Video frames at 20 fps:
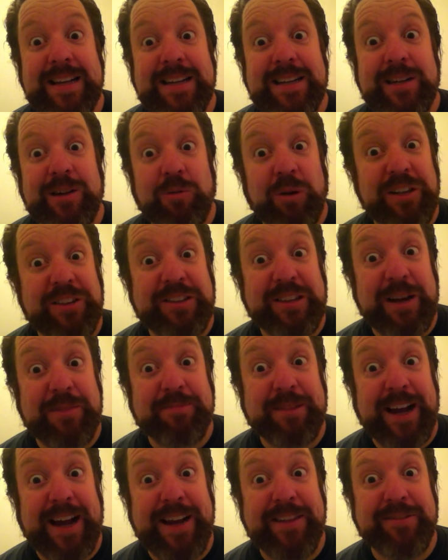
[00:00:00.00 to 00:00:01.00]
What's
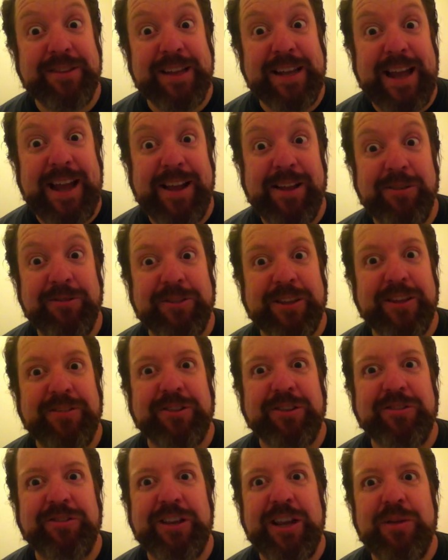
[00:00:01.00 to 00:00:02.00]
up, guys and gals?
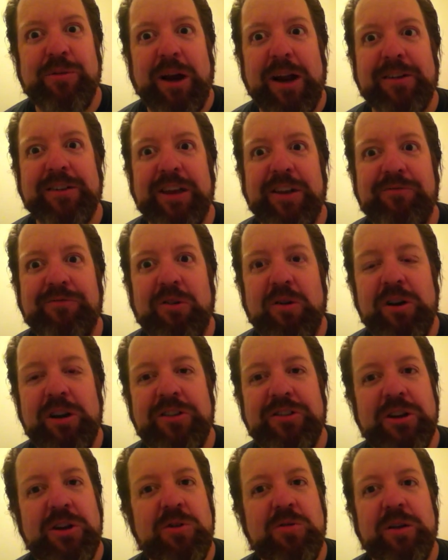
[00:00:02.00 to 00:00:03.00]
This is D Rock ten
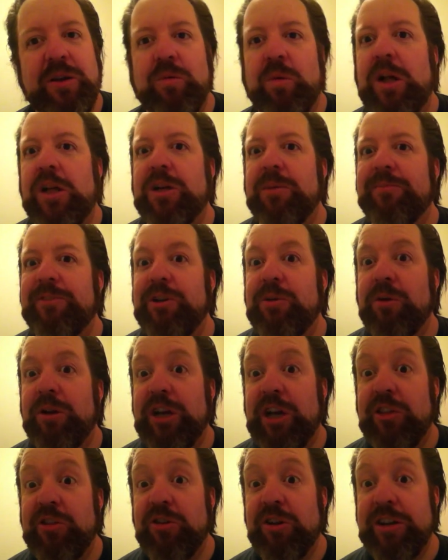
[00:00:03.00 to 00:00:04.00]
forty-two, and welcome to
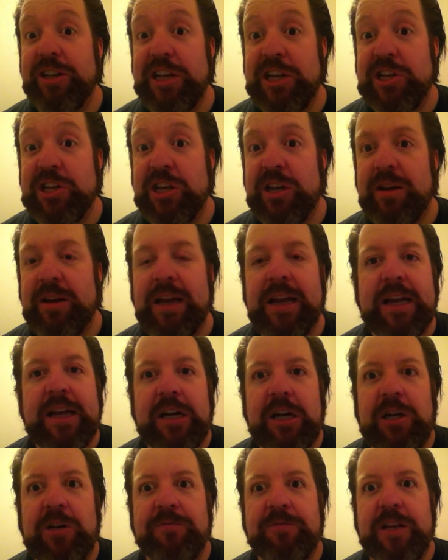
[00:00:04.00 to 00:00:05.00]
another edition
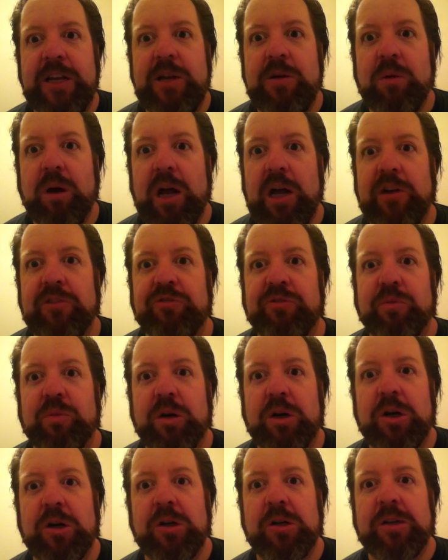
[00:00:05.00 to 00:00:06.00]
of DRock's
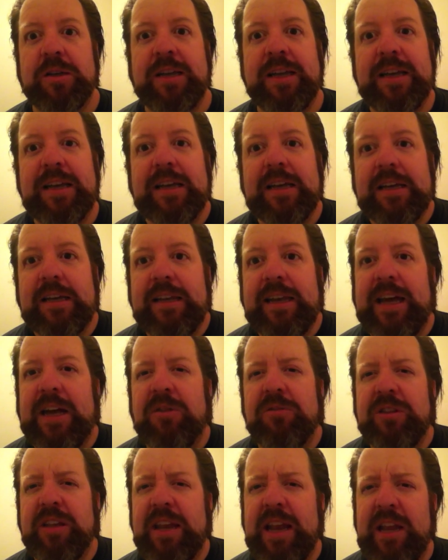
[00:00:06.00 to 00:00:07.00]
World.
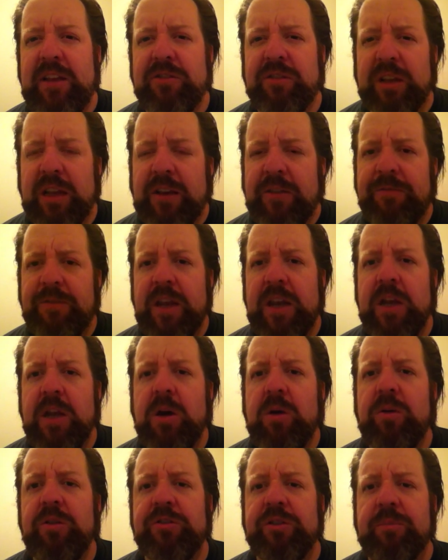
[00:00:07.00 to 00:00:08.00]
Now, today's
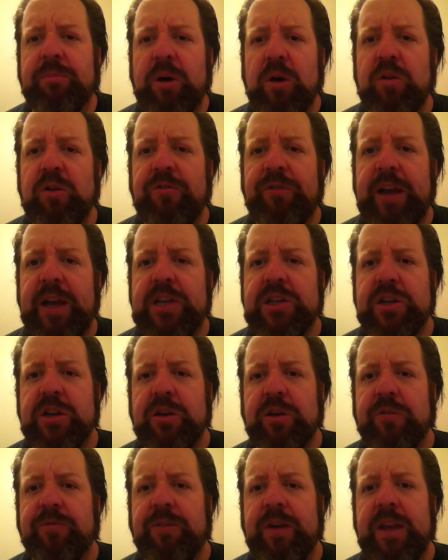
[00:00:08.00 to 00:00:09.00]
video is a
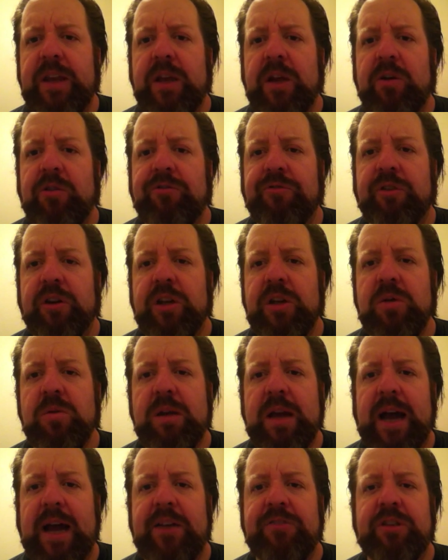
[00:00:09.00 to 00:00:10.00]
motivational video for you
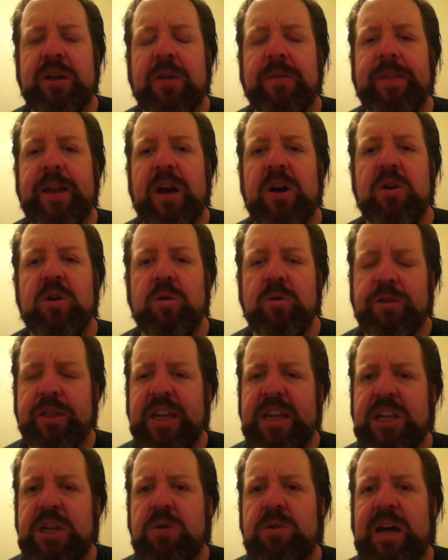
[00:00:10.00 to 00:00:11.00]
guys out there who
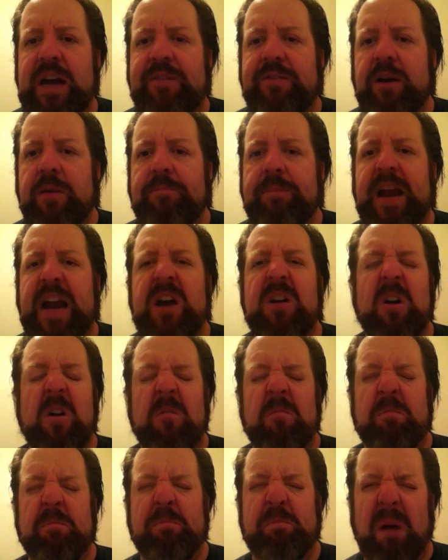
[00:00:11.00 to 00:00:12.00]
think you have a pair
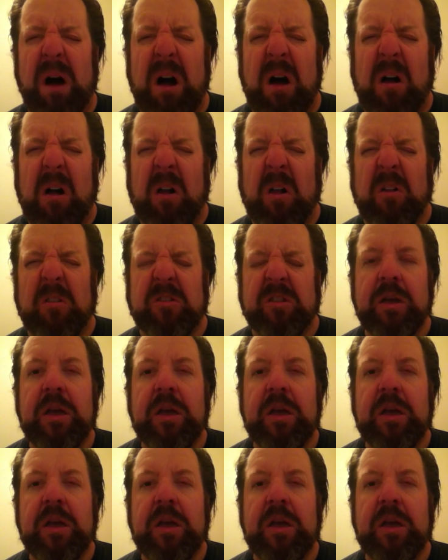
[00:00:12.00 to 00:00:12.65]
of balls.